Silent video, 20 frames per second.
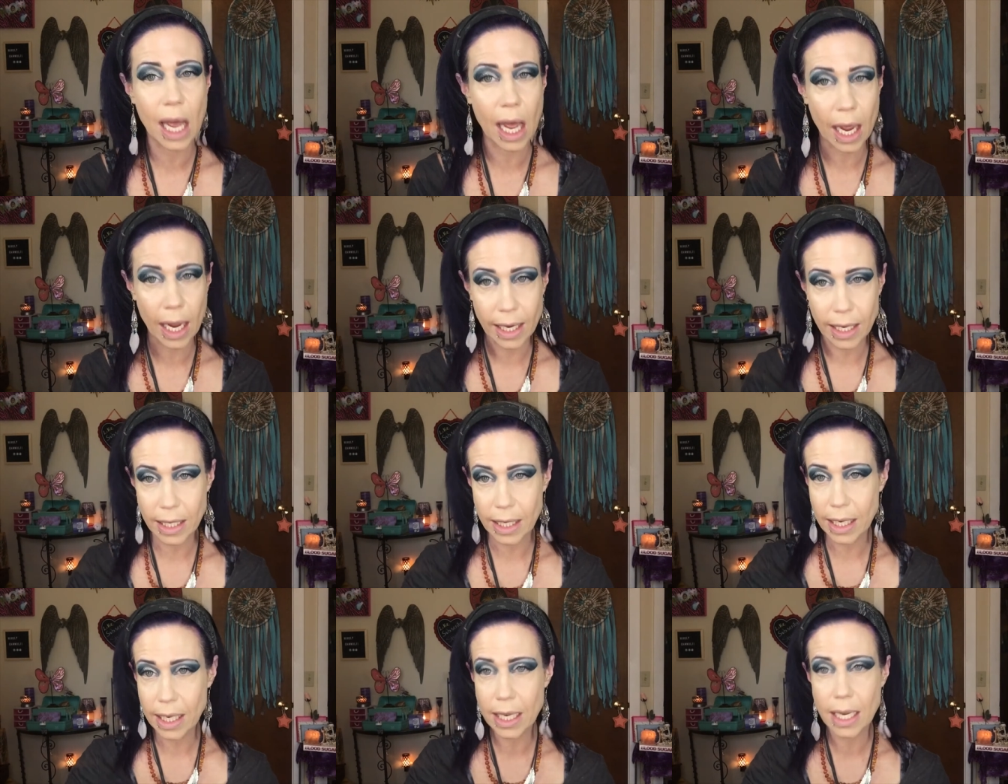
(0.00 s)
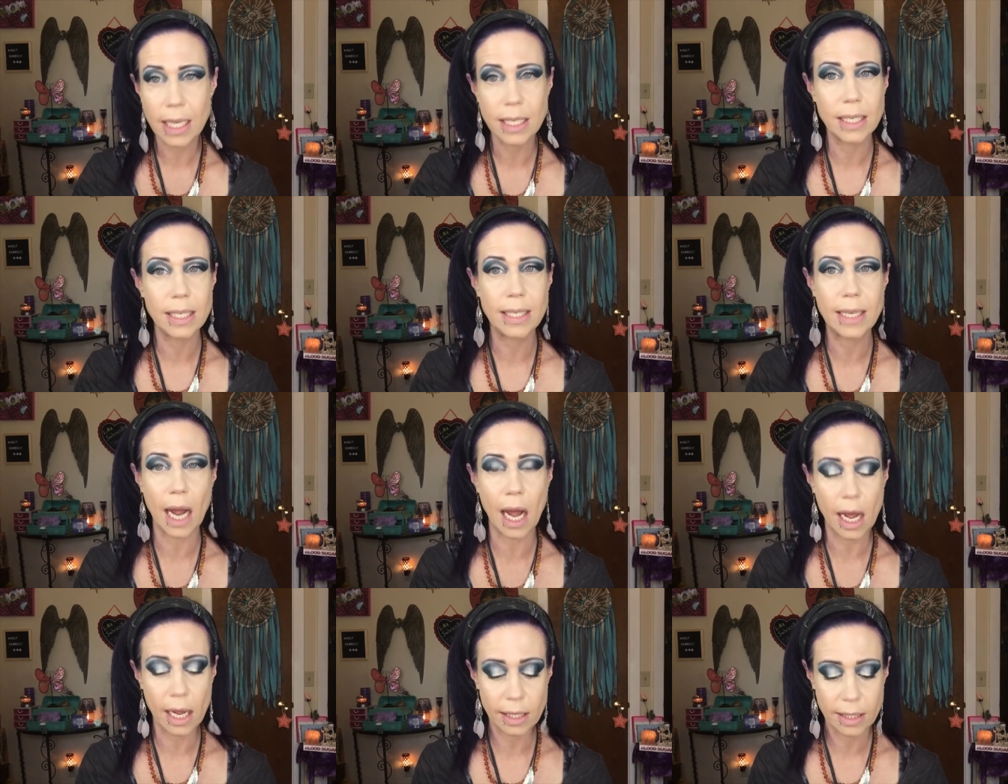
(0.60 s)
tiny
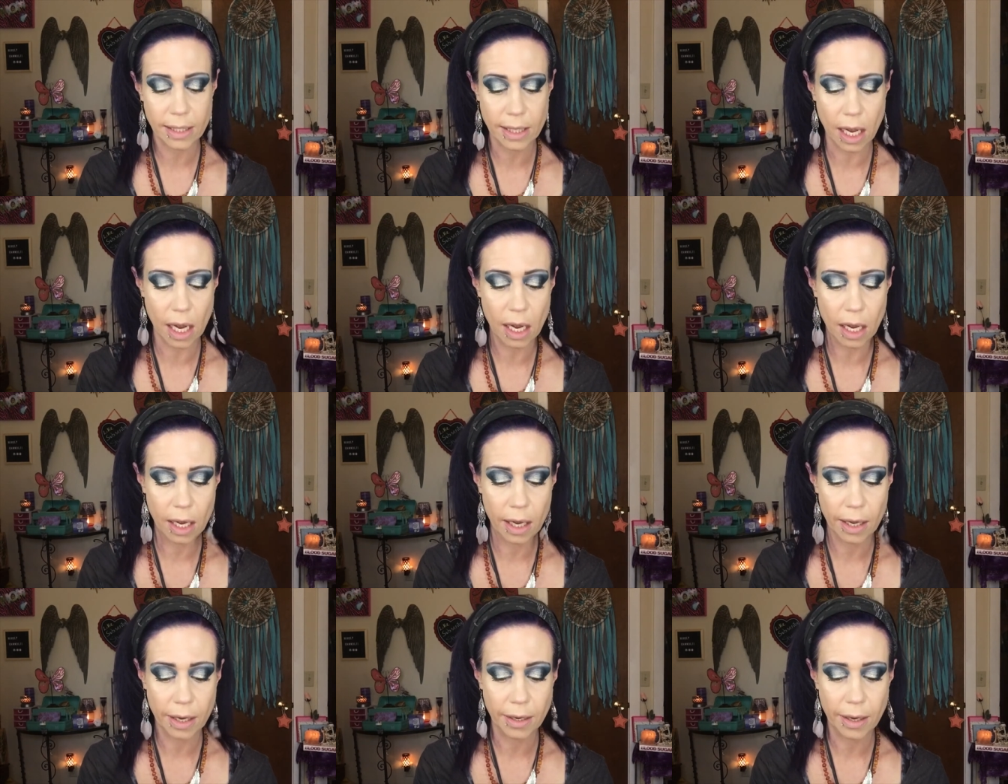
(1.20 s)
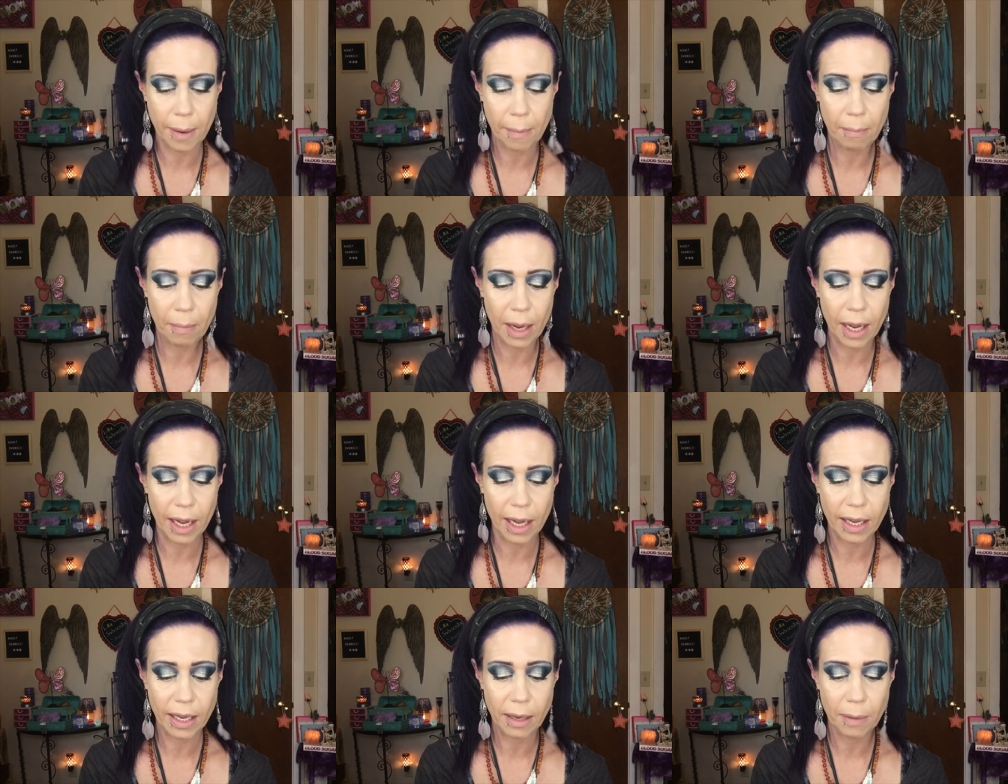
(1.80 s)
dots on
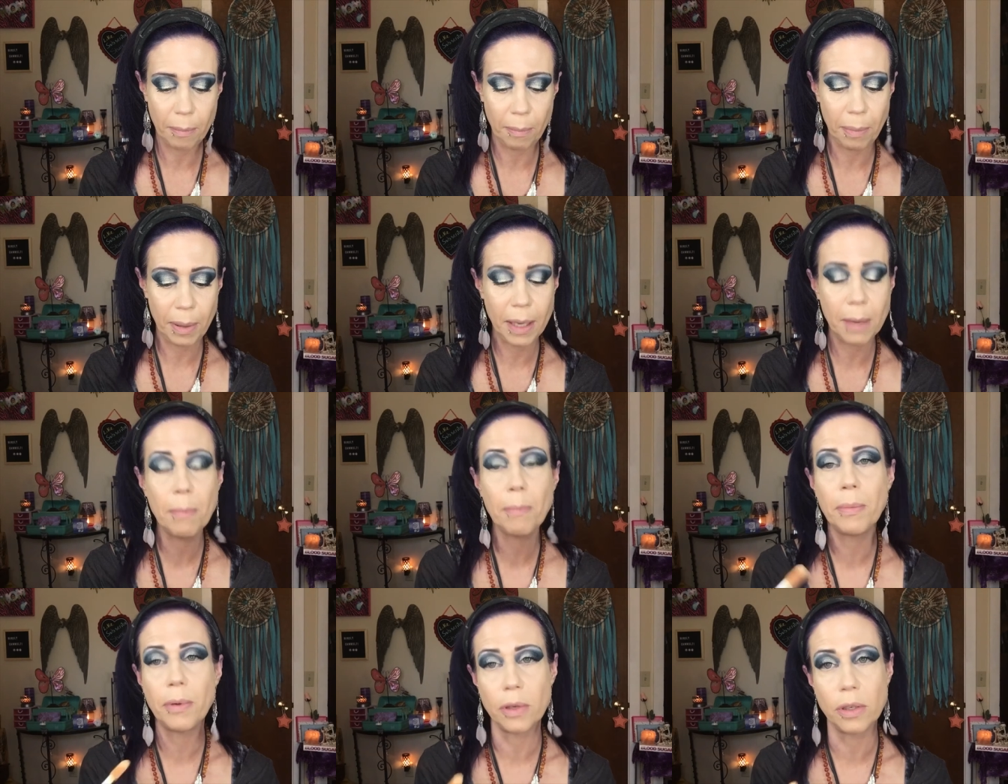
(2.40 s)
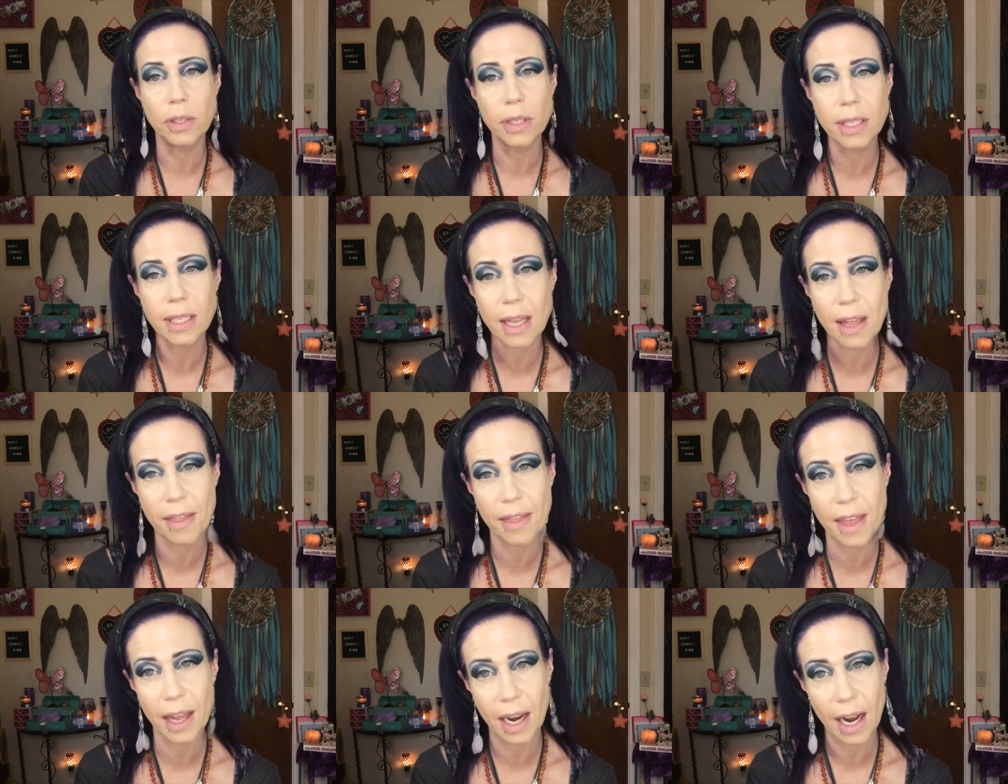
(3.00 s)
my pimples
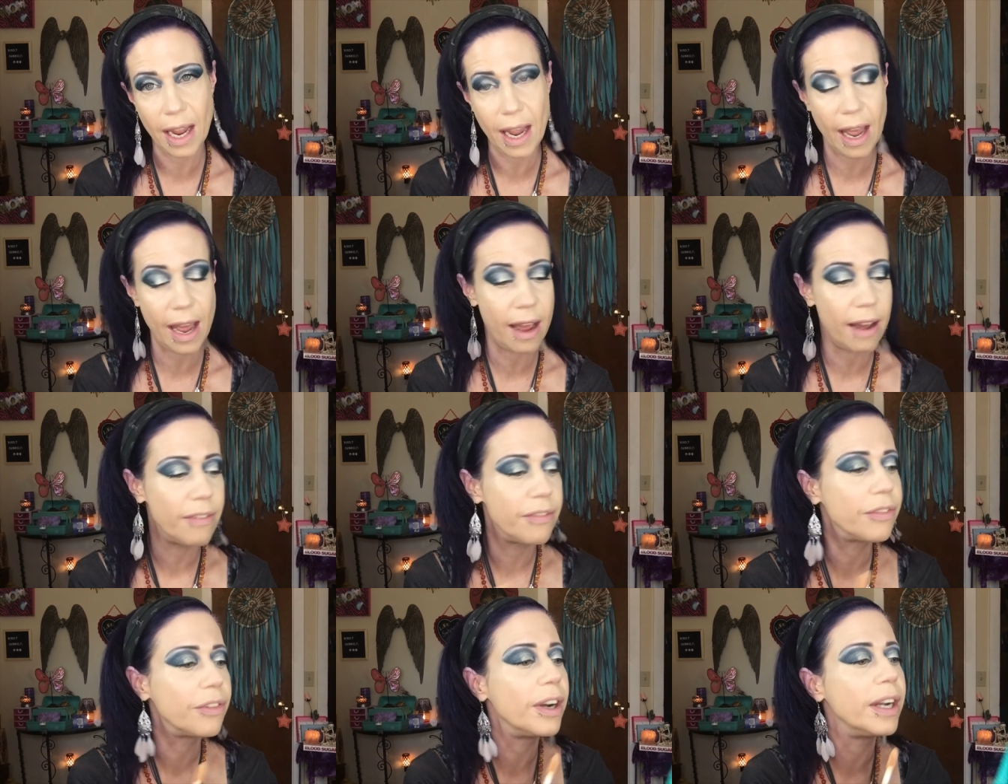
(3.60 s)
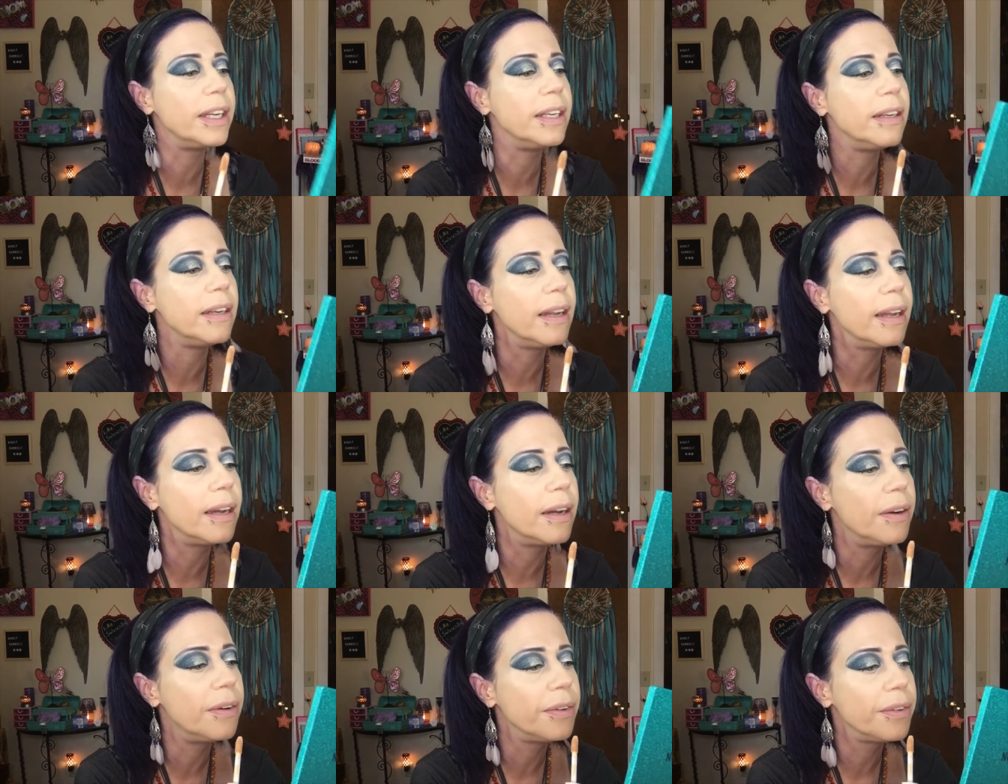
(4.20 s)
that I have right
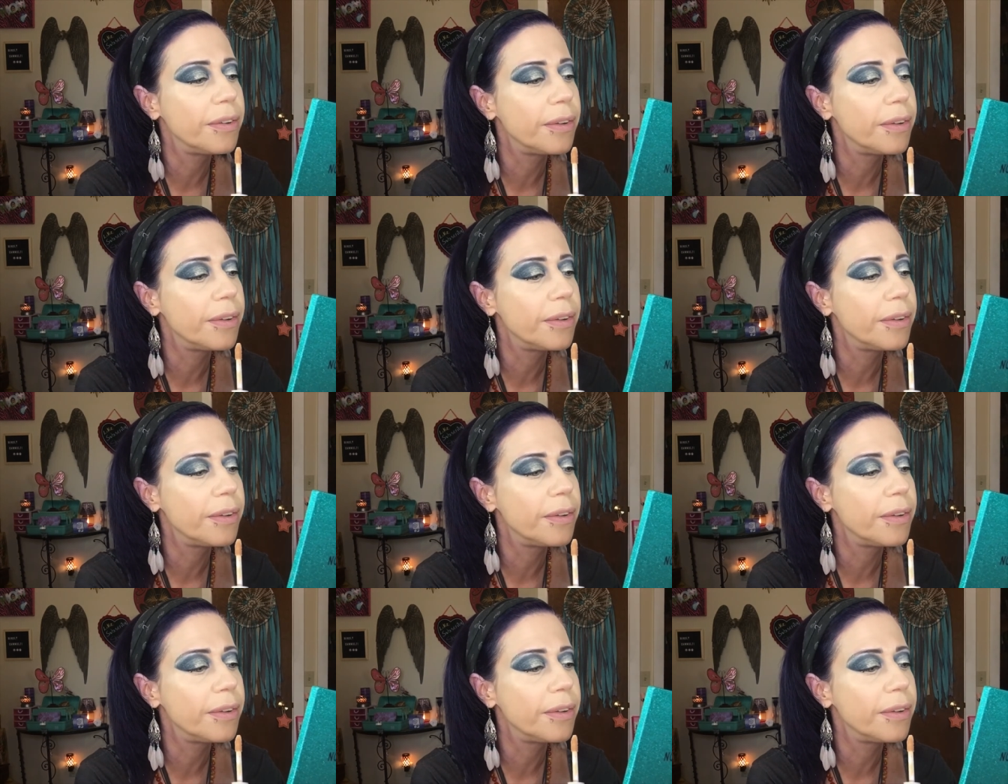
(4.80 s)
now.